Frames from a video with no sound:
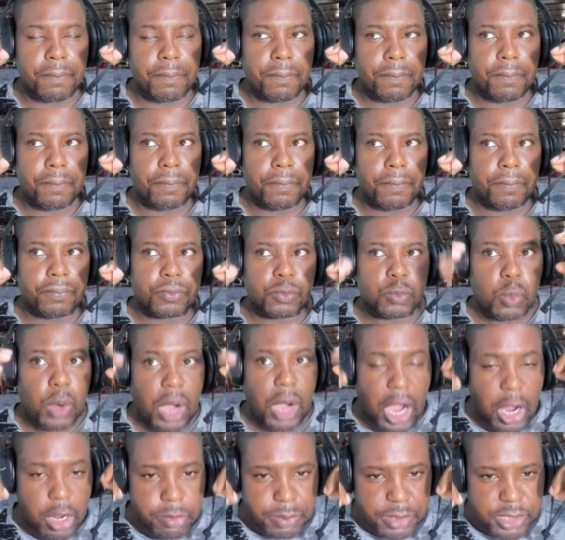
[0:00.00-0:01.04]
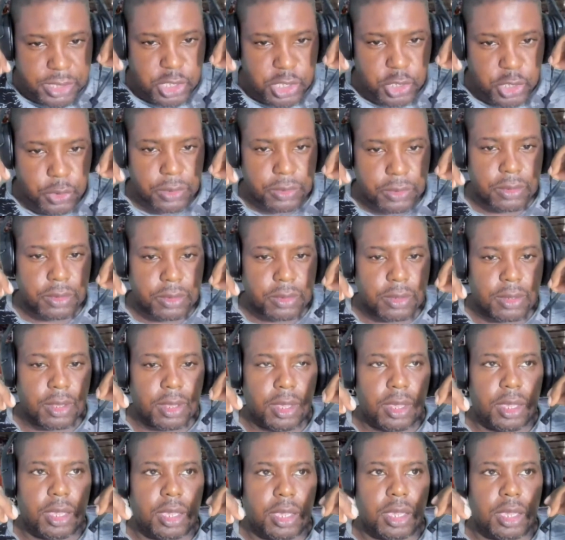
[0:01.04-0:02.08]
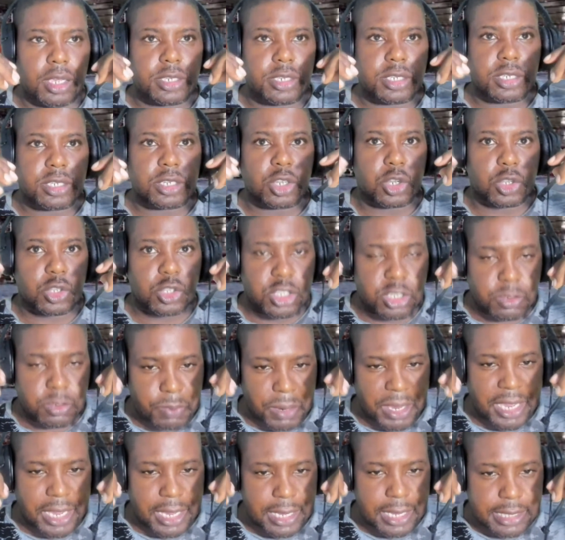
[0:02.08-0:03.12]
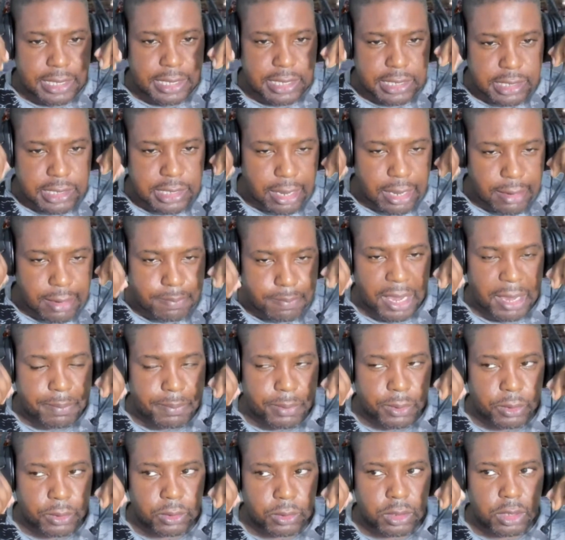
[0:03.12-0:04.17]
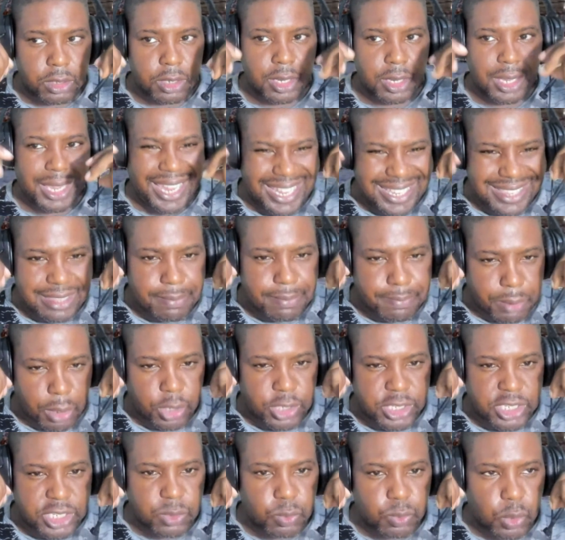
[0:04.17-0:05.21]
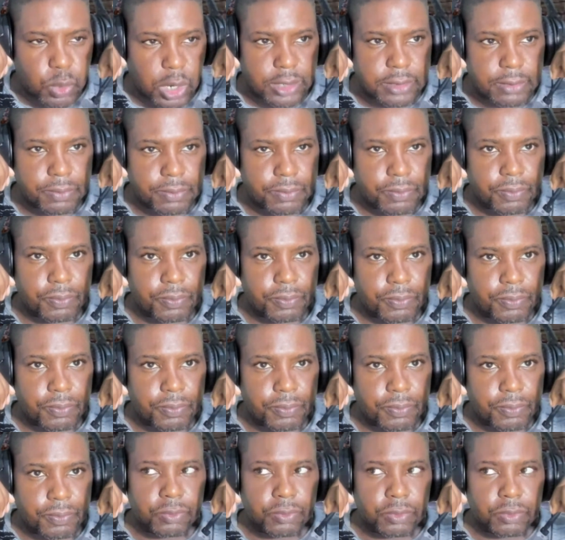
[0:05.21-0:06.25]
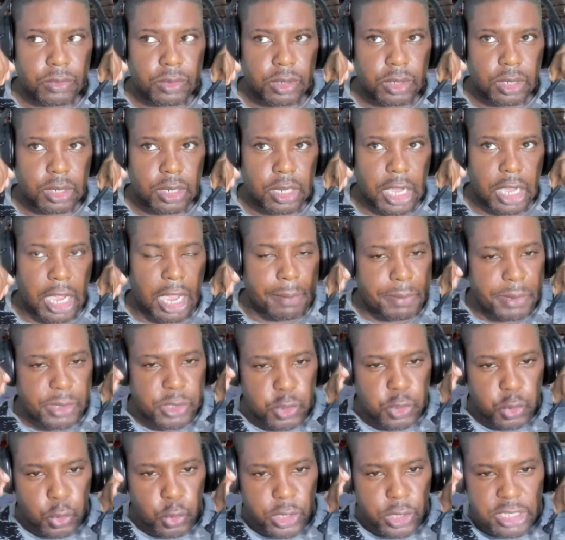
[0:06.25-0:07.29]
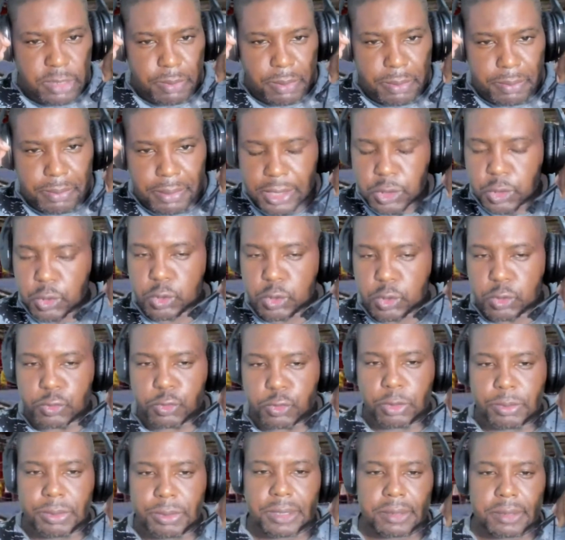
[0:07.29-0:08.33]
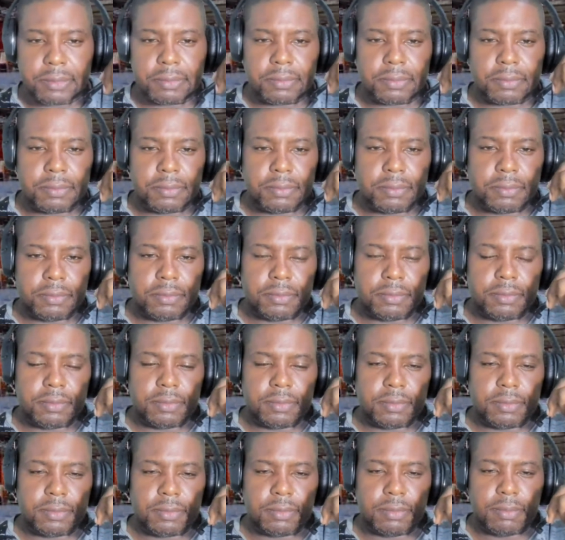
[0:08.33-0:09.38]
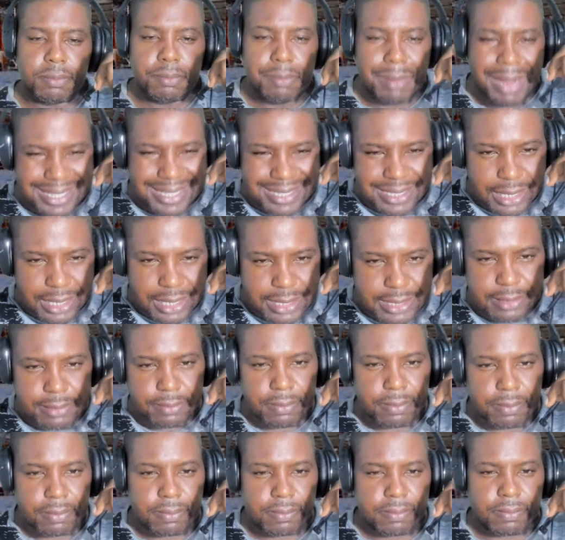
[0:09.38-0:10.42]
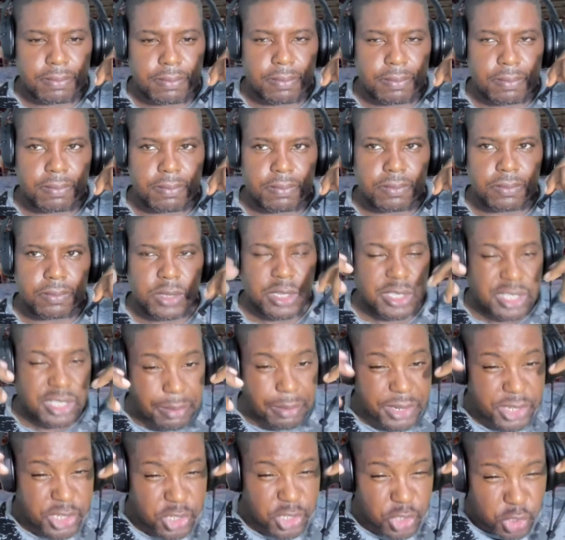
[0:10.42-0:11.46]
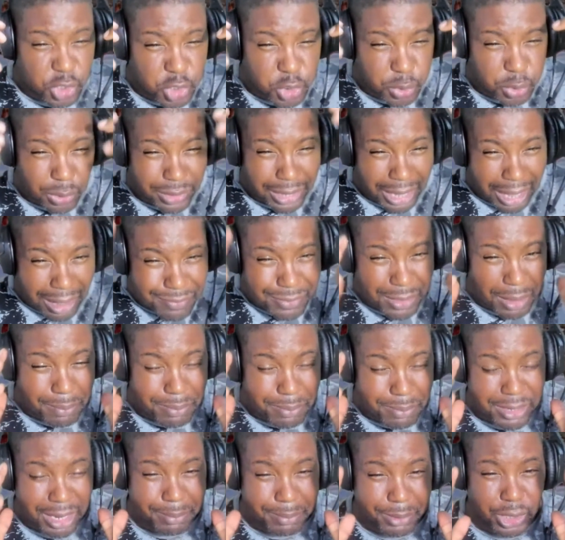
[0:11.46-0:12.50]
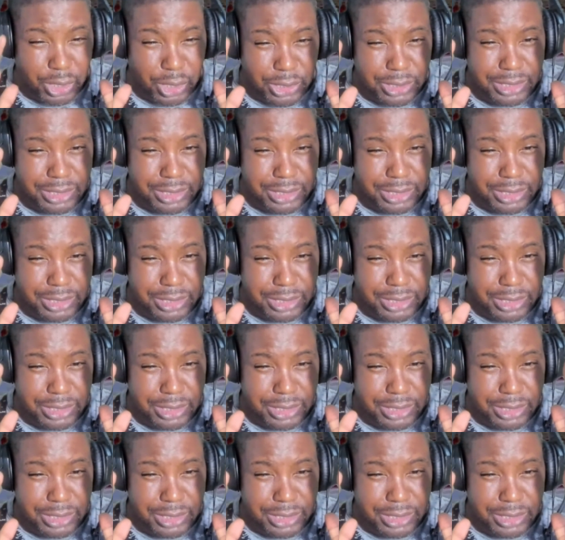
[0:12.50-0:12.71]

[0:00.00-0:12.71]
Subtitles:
What I would be doing is speaking to certain people in the boxing world. I'd be talking to people like George Foreman, Mike Tyson. You tell me Joshua don't have them type of contacts.